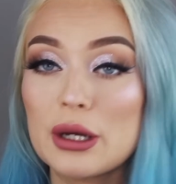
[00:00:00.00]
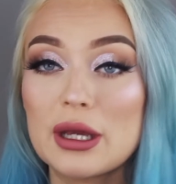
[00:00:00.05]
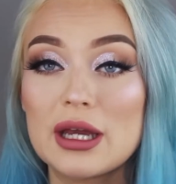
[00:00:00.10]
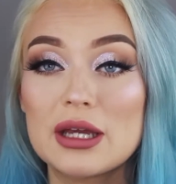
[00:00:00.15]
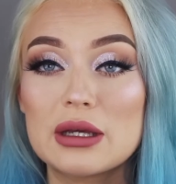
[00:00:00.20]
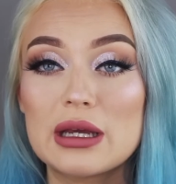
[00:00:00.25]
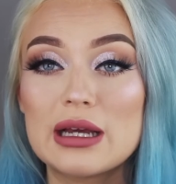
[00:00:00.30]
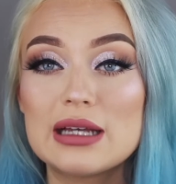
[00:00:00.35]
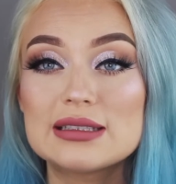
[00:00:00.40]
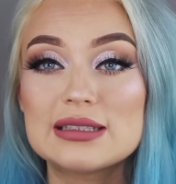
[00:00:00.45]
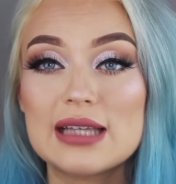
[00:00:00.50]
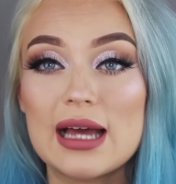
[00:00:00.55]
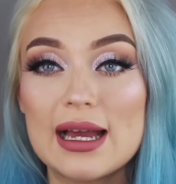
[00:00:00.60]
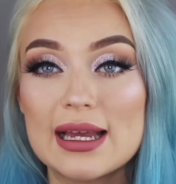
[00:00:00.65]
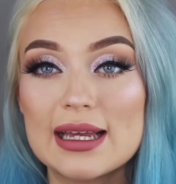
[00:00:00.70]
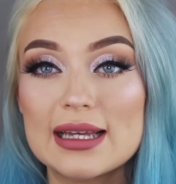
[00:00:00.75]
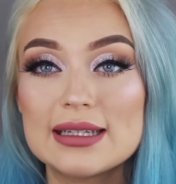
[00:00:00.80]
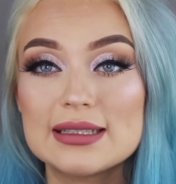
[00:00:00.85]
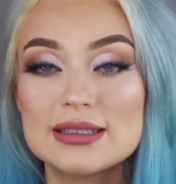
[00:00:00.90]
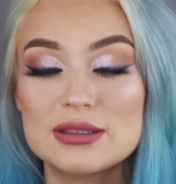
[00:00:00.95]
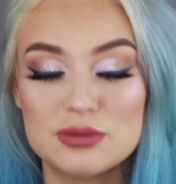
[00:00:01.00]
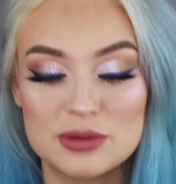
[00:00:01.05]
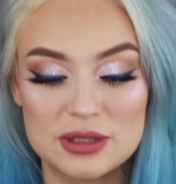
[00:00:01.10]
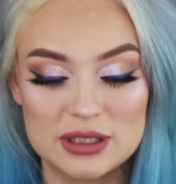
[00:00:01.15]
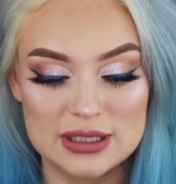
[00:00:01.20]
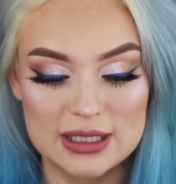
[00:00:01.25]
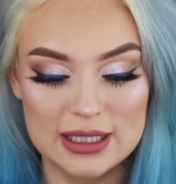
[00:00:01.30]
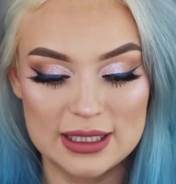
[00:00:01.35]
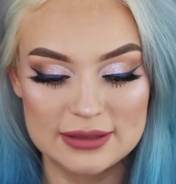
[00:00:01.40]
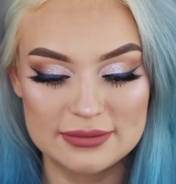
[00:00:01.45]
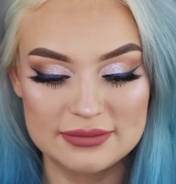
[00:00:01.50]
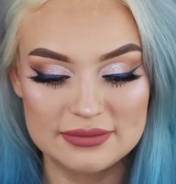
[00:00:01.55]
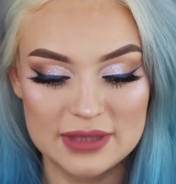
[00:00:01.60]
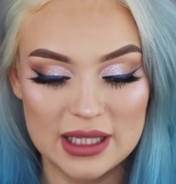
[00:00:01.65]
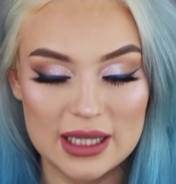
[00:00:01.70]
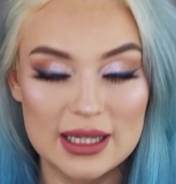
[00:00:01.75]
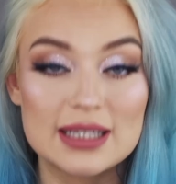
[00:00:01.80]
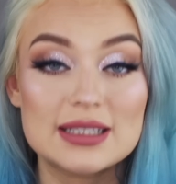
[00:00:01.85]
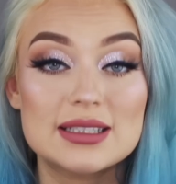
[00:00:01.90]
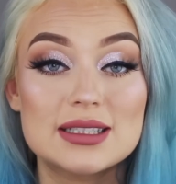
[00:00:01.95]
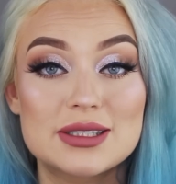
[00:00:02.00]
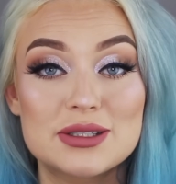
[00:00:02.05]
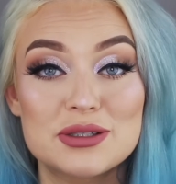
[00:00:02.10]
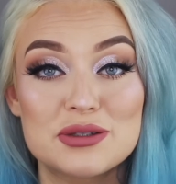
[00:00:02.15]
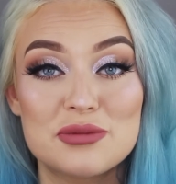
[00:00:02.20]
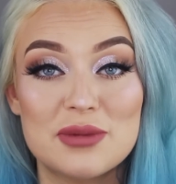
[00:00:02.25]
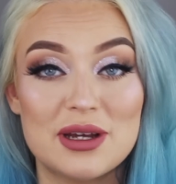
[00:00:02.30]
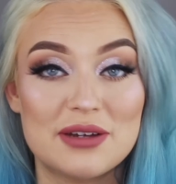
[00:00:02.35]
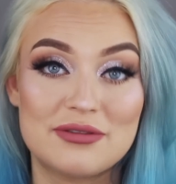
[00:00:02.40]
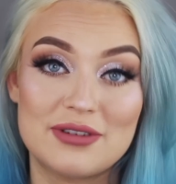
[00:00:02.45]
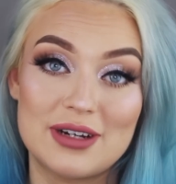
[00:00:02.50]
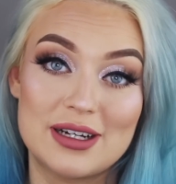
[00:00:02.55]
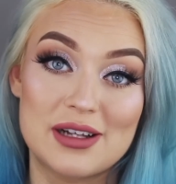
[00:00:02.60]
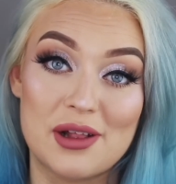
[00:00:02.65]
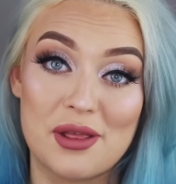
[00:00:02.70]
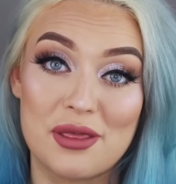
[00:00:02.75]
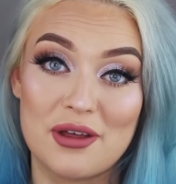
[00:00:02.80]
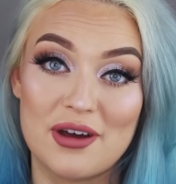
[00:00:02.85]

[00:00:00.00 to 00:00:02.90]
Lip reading: Okay, you guys, I guess we're done. Let's do my final